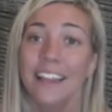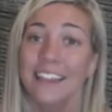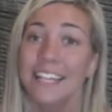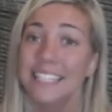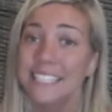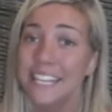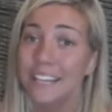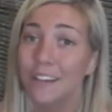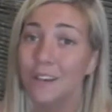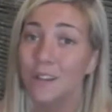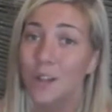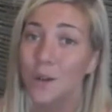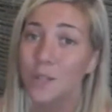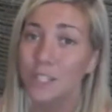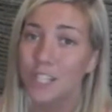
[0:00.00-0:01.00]
Let's take a
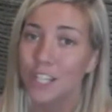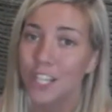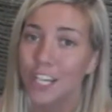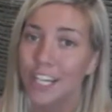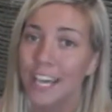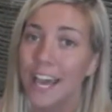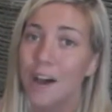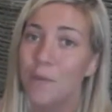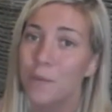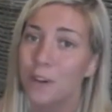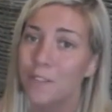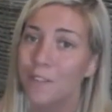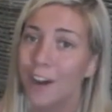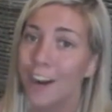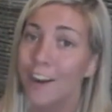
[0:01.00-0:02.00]
close look at
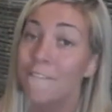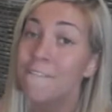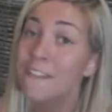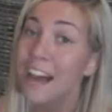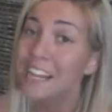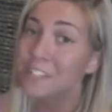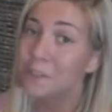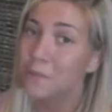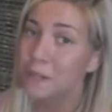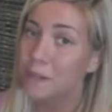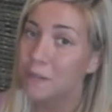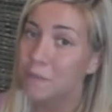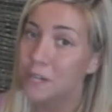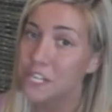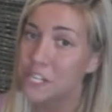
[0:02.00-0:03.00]
one of our
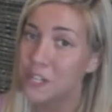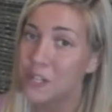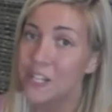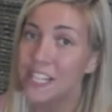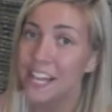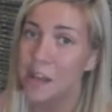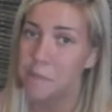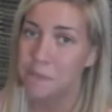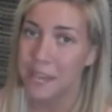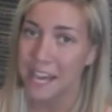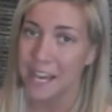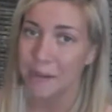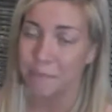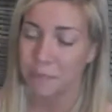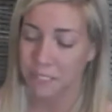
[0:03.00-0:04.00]
factory original
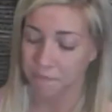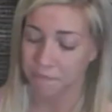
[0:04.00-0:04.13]
hubcaps.